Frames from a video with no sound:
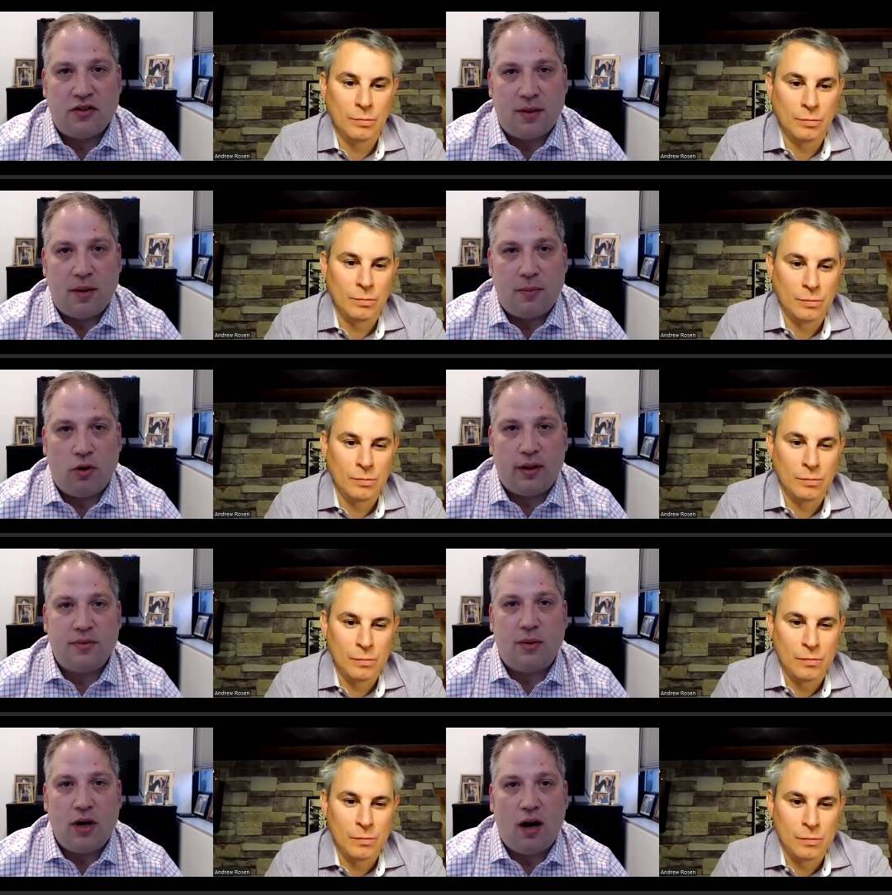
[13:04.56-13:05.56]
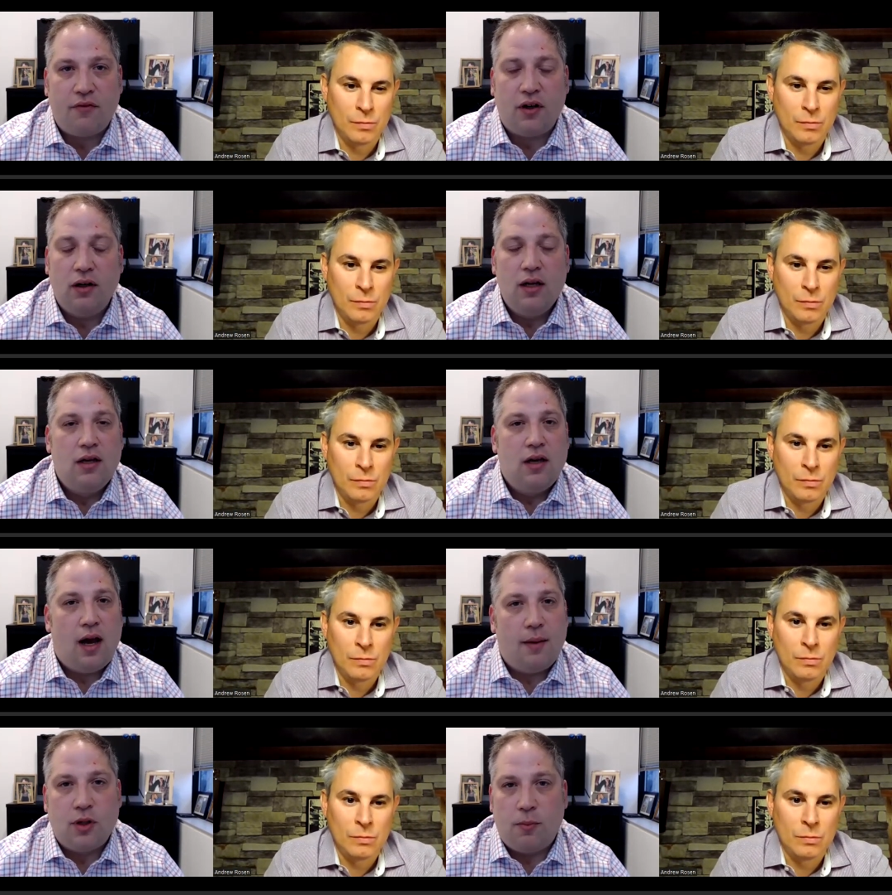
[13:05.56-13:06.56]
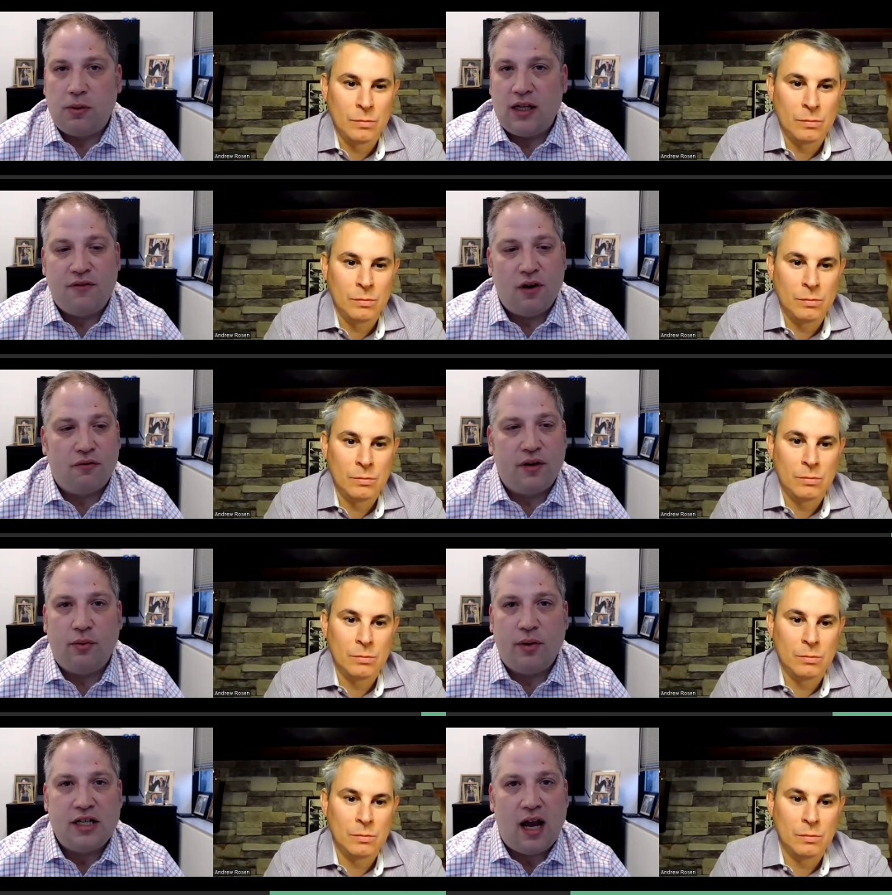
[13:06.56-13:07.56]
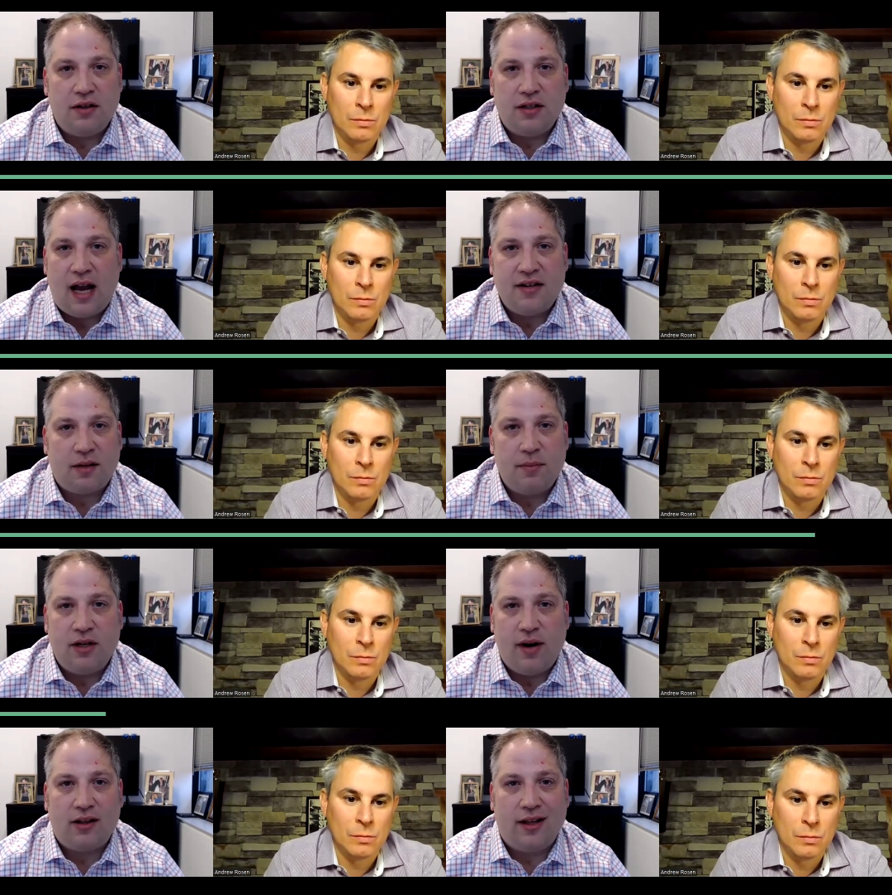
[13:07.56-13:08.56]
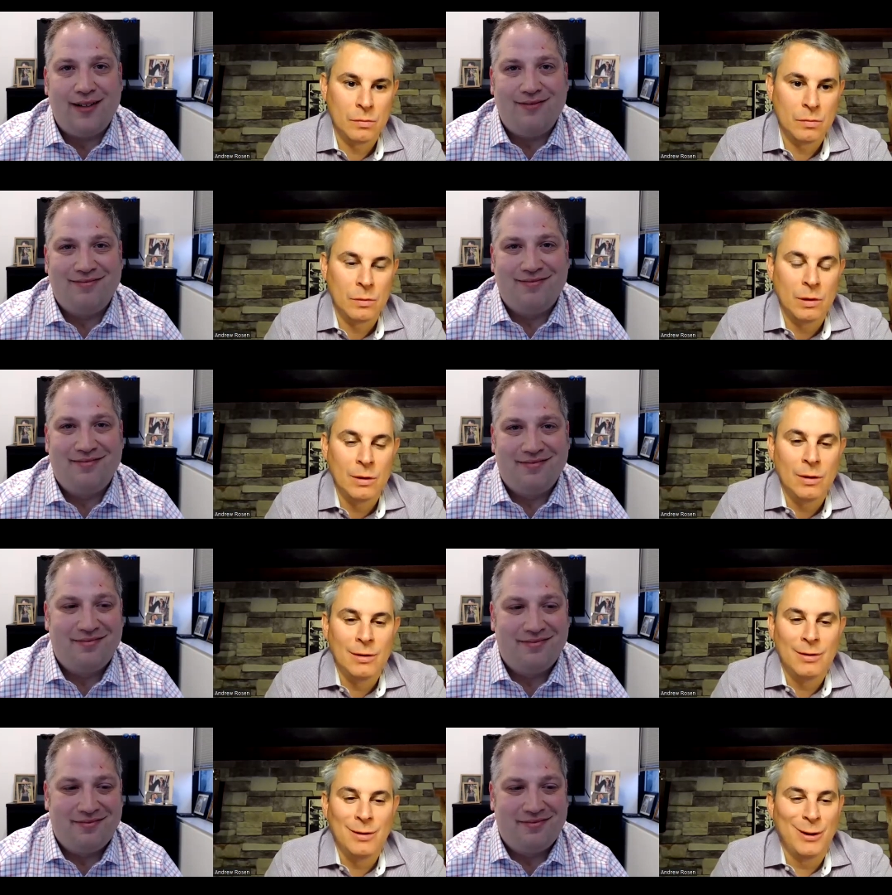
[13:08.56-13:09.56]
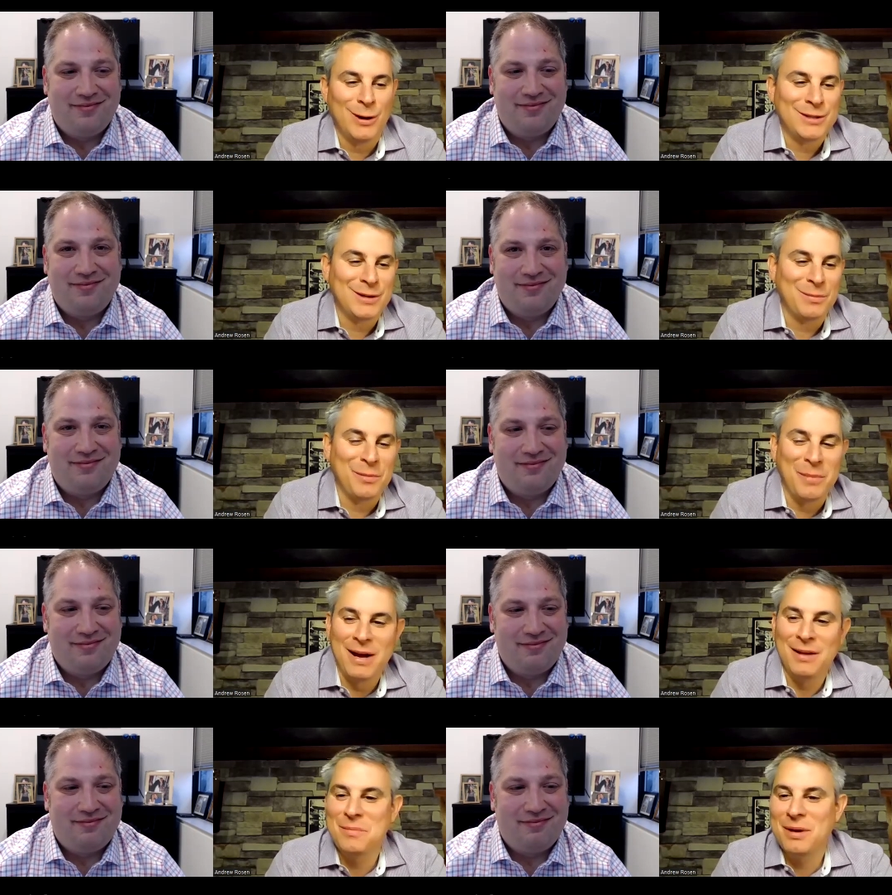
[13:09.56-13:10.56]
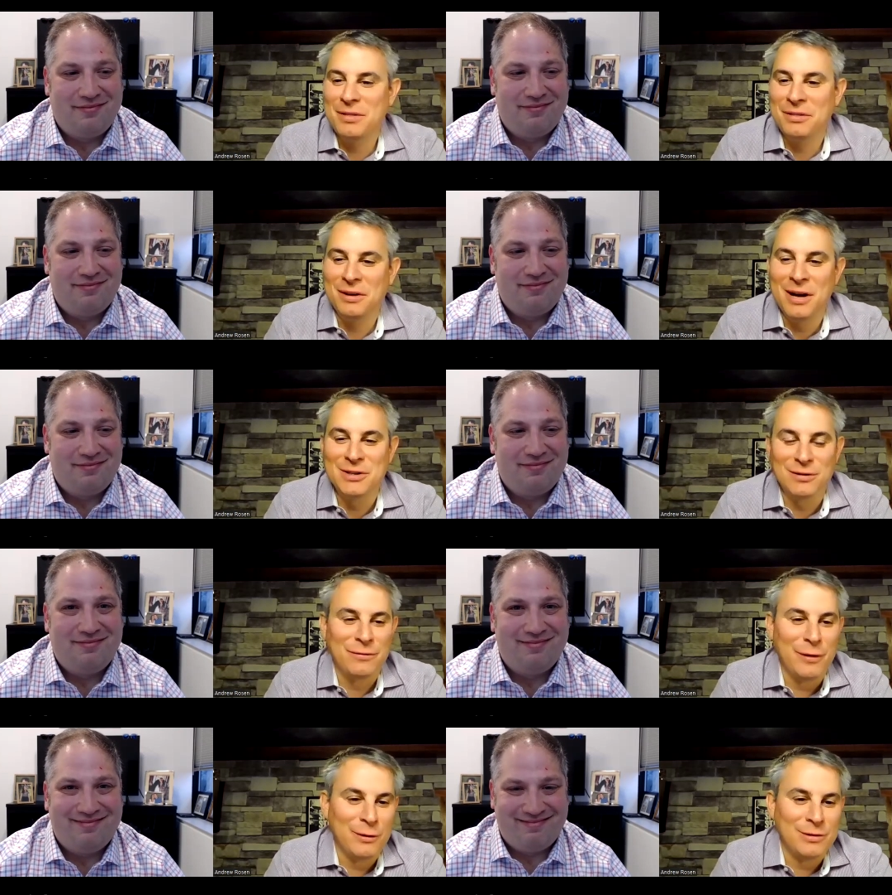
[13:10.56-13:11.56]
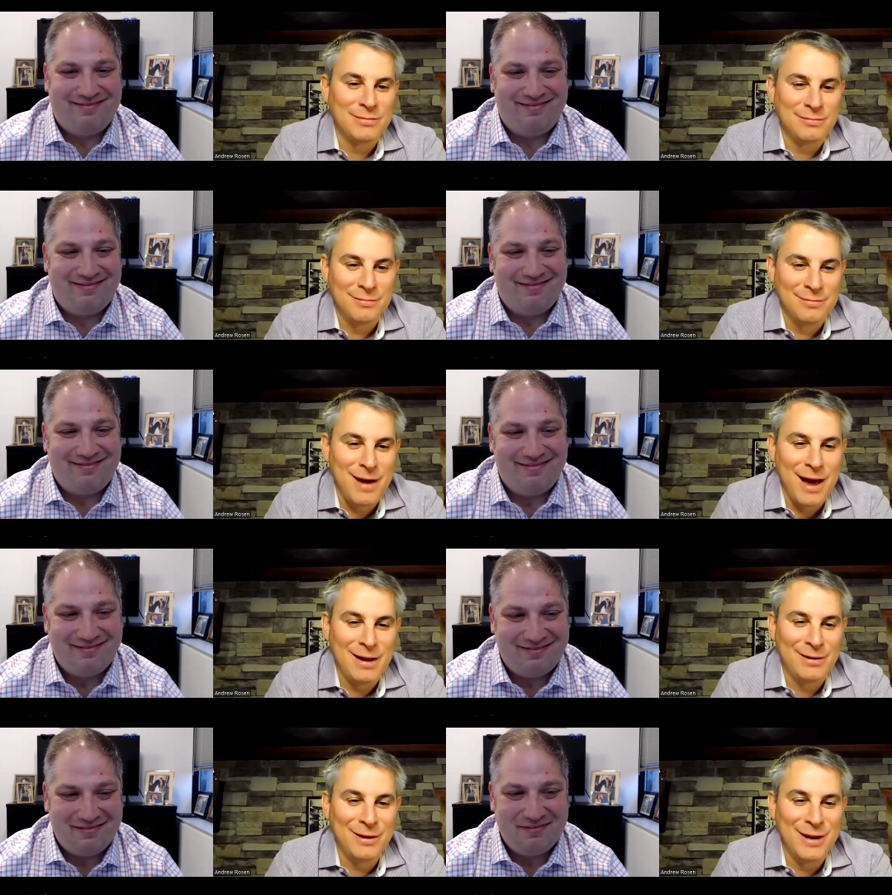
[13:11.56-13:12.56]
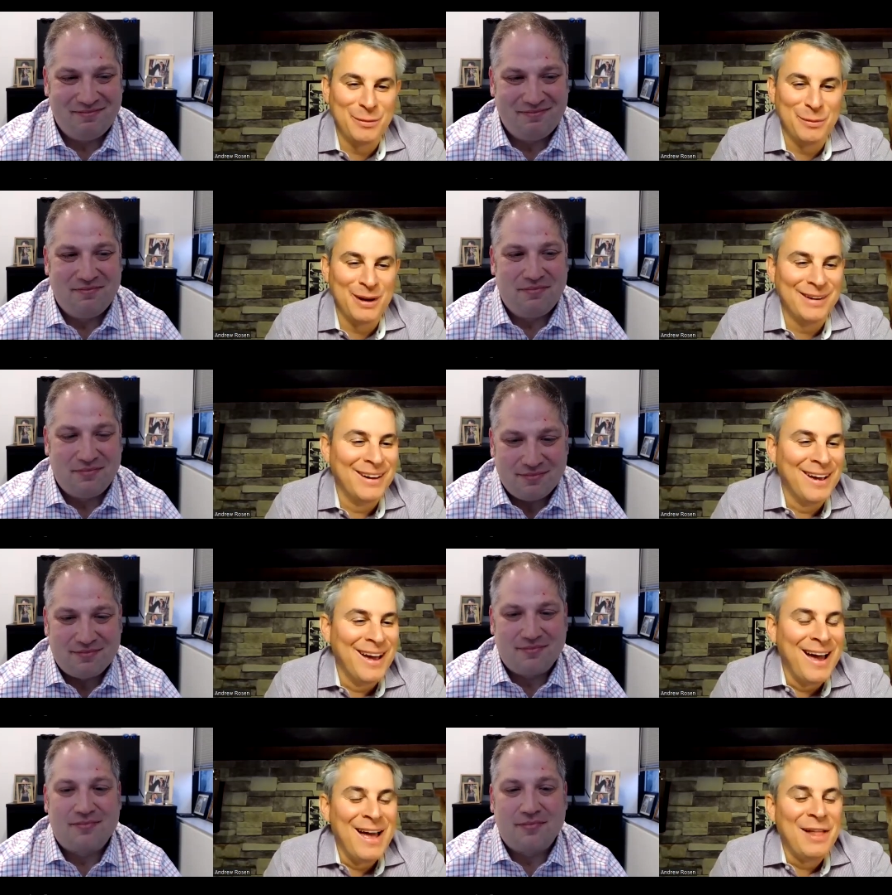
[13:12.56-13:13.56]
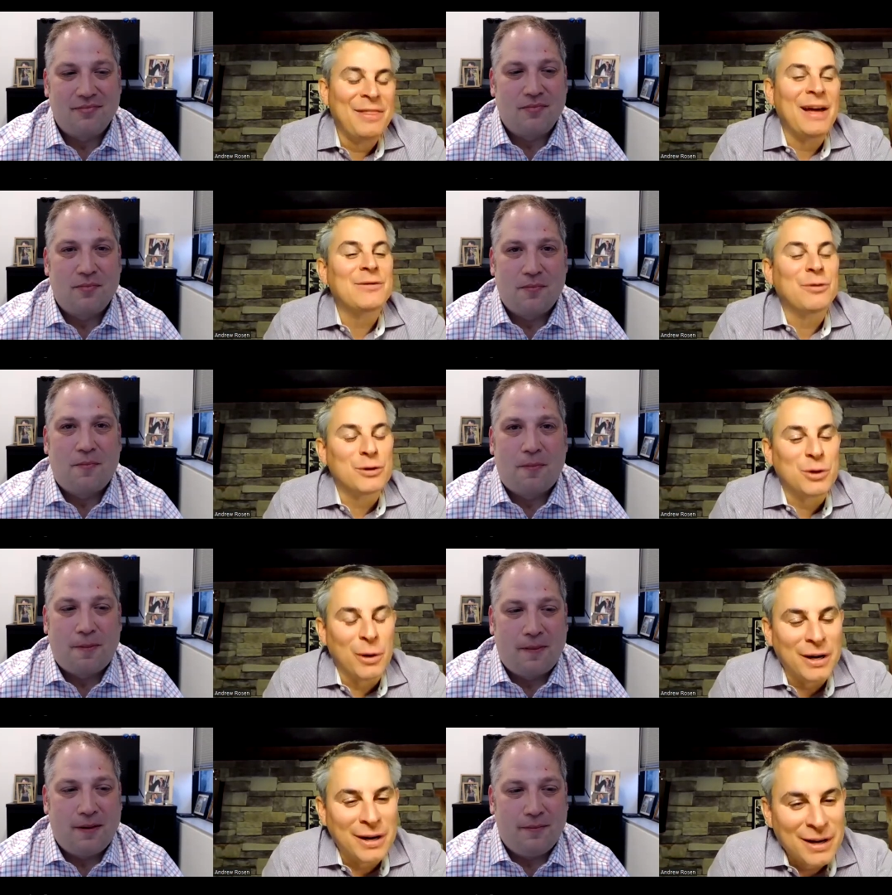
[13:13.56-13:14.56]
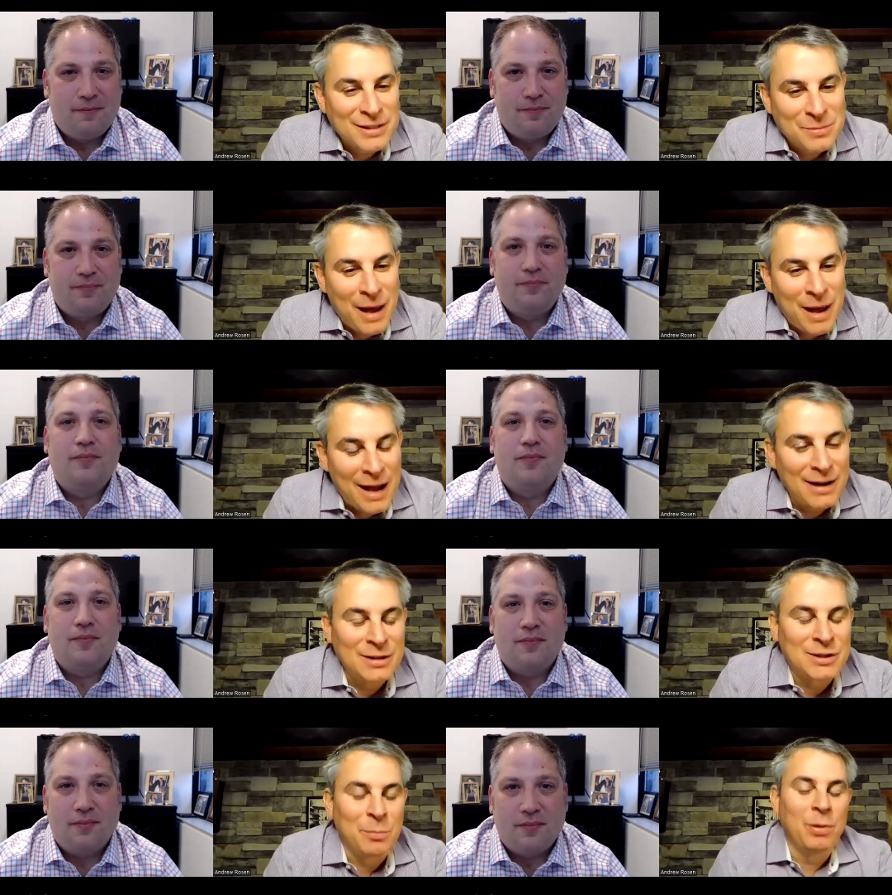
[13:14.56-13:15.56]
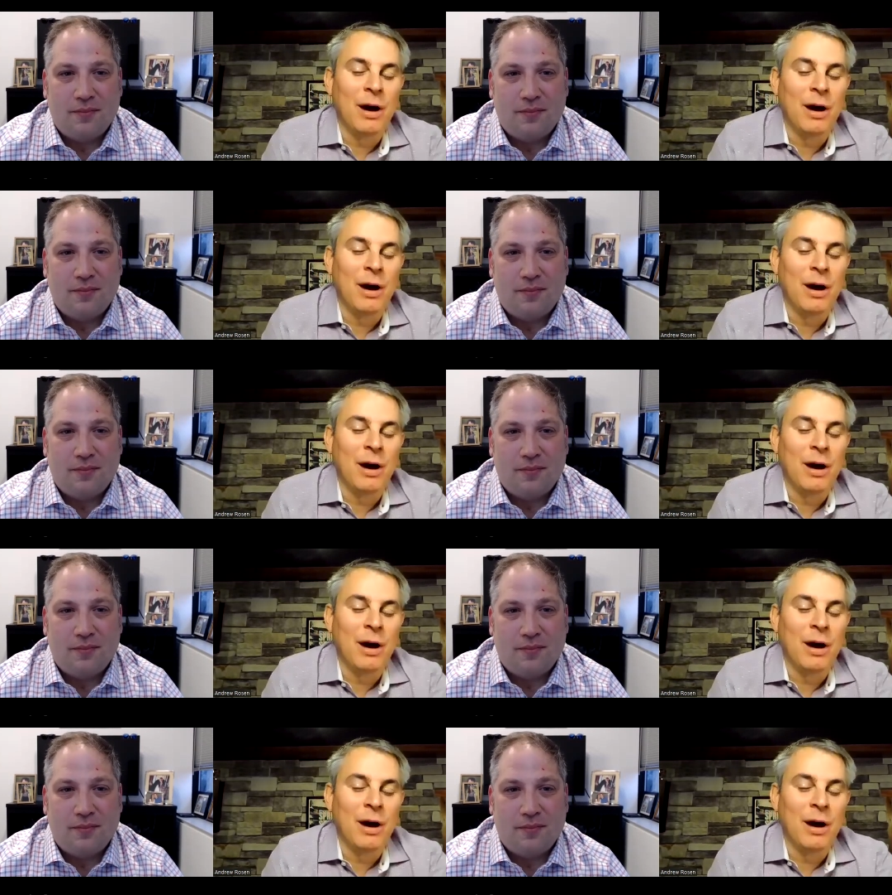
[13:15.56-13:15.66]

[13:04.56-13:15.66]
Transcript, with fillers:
Speaker 1: on some of the programs that we offer. So please feel free to reach out and contact me directly. Awesome.
Speaker 2: The man, the myth, the legend, folks, Matt Lieberman. Thanks for joining us, Matt. It's a